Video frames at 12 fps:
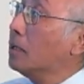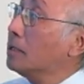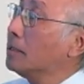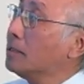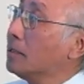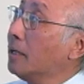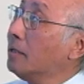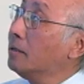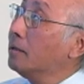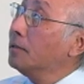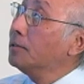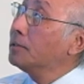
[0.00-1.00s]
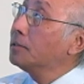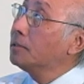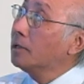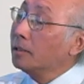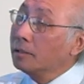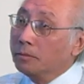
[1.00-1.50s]
say is
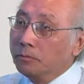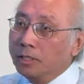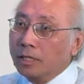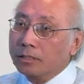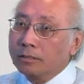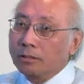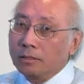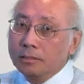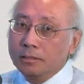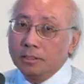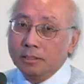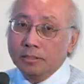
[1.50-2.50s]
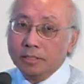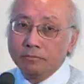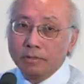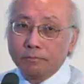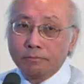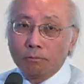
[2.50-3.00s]
that we are not dealing
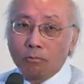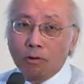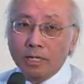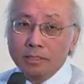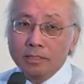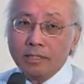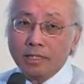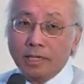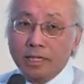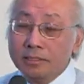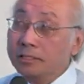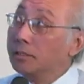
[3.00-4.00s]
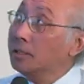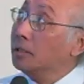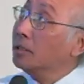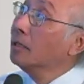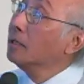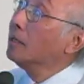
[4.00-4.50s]
with one entity,